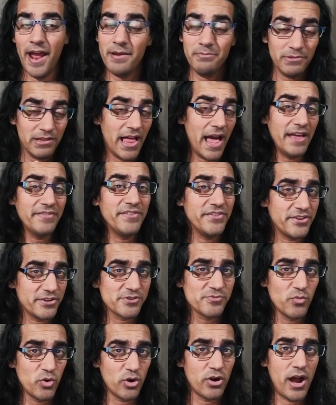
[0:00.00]
I'm glad that
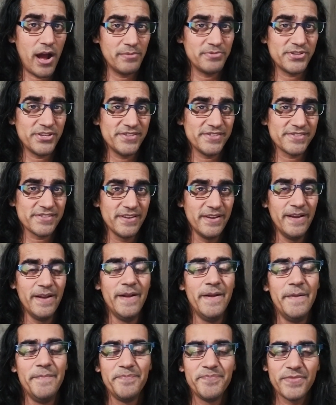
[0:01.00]
there's more options.
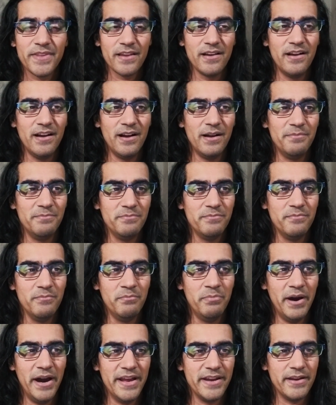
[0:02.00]

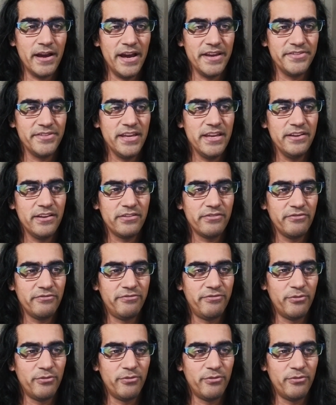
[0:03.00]
But I think